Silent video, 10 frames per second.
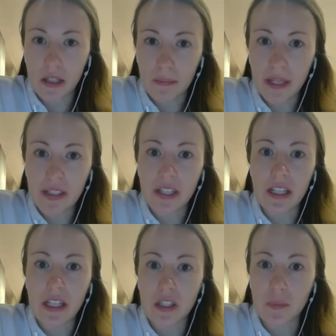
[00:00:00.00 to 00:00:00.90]
in a big
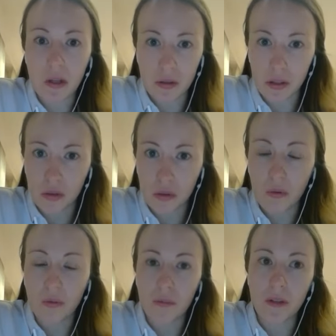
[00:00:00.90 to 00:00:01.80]
cities, because as you
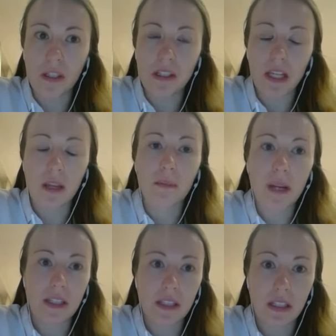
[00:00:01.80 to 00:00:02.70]
know, Formula is taking
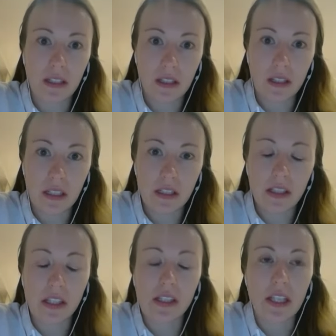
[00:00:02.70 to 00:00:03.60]
place in the
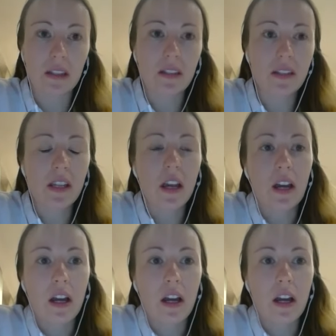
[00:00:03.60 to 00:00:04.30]
city centers.